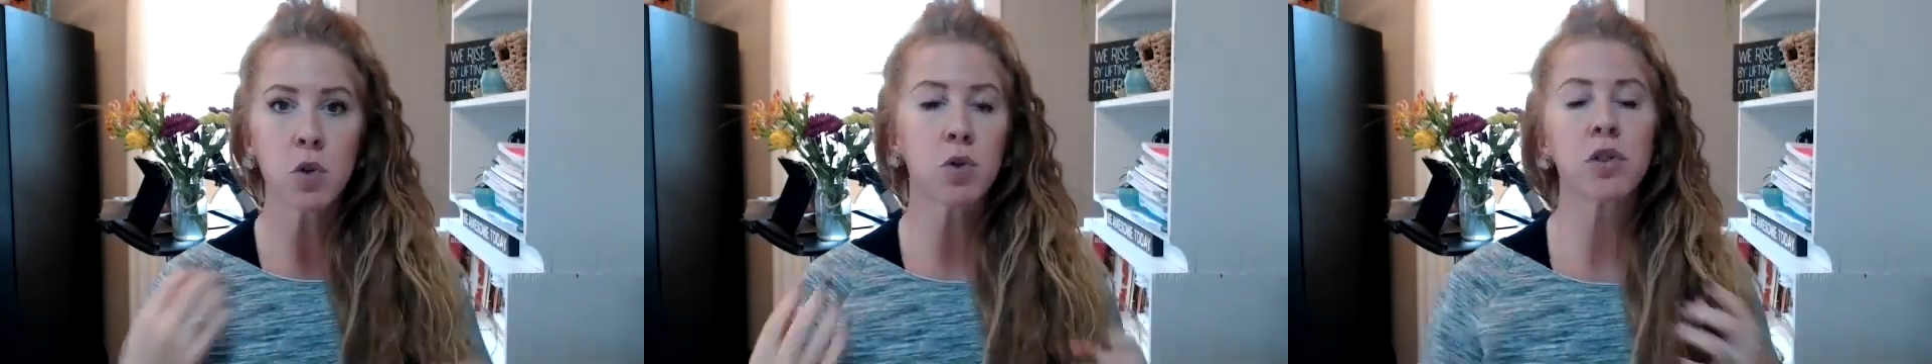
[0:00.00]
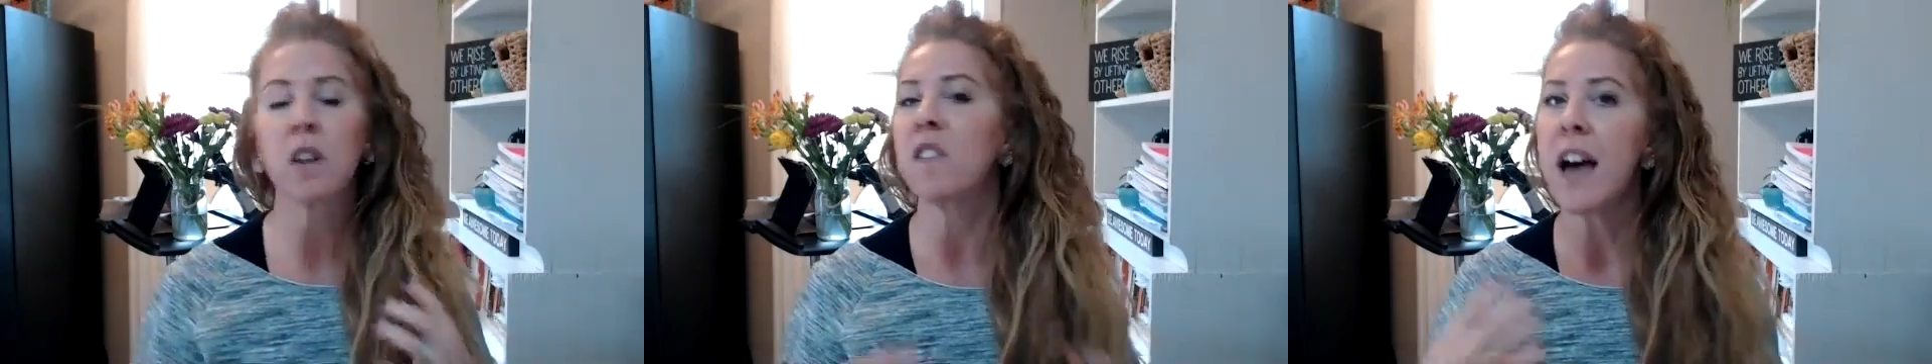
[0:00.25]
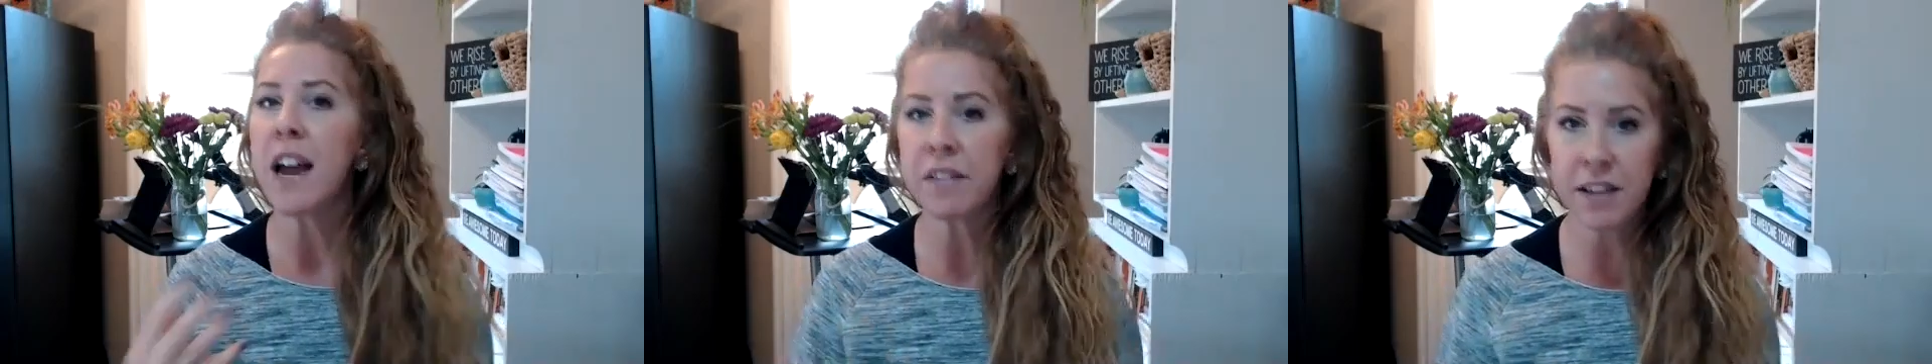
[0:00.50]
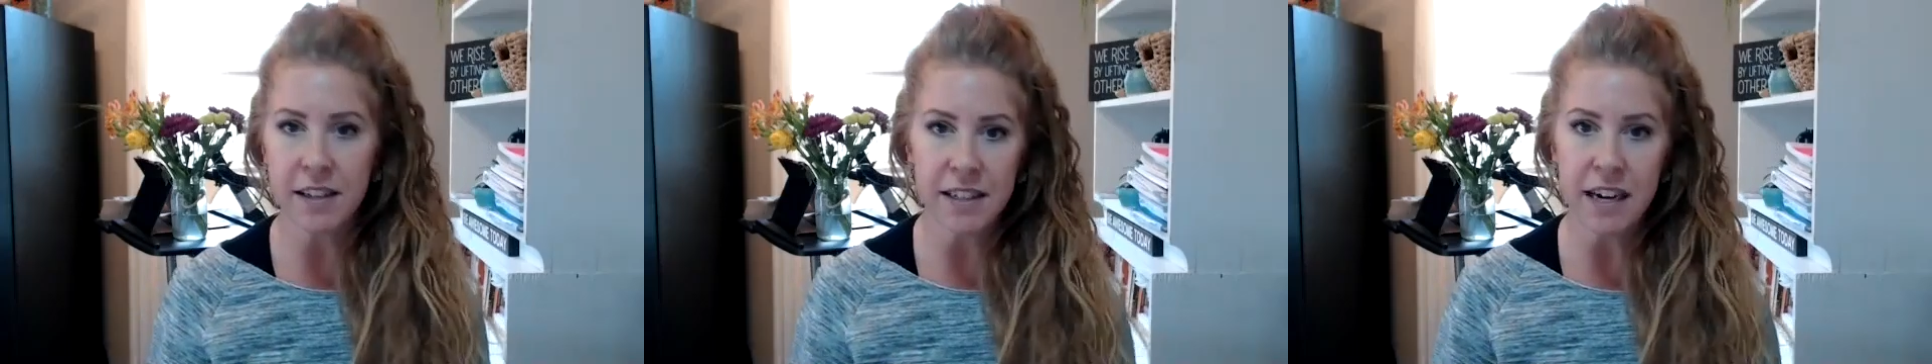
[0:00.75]
So there's a
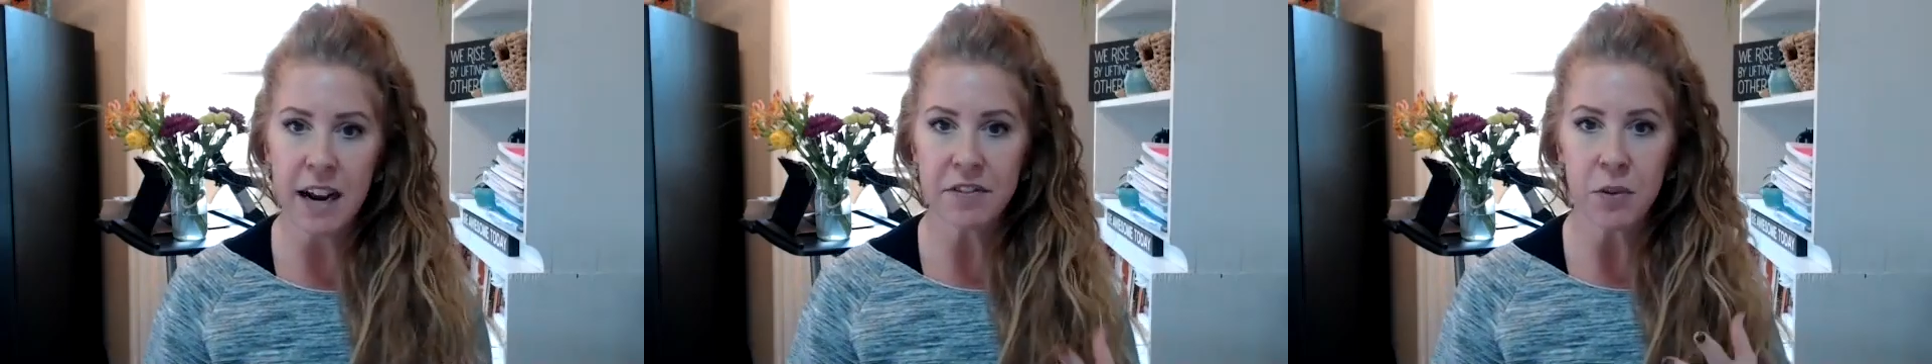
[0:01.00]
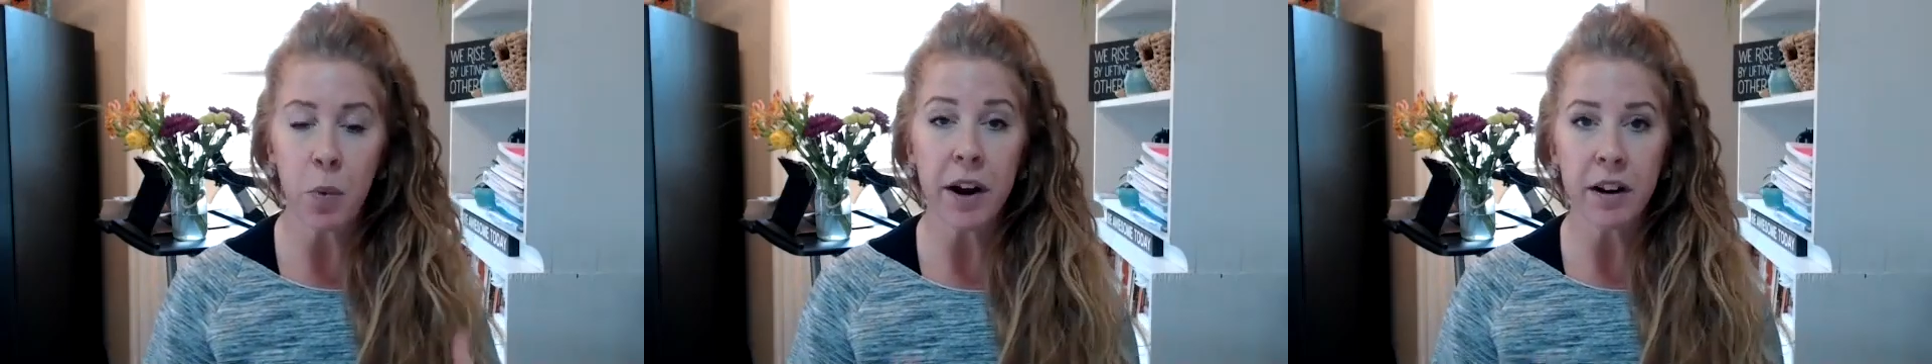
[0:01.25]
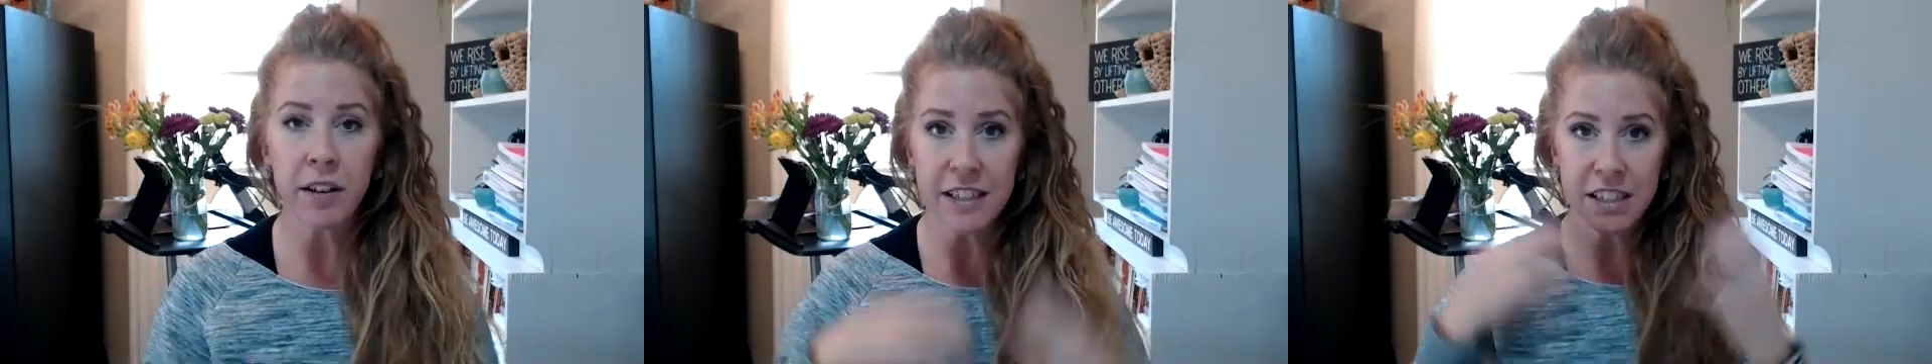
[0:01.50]
lot of things that I have to wear,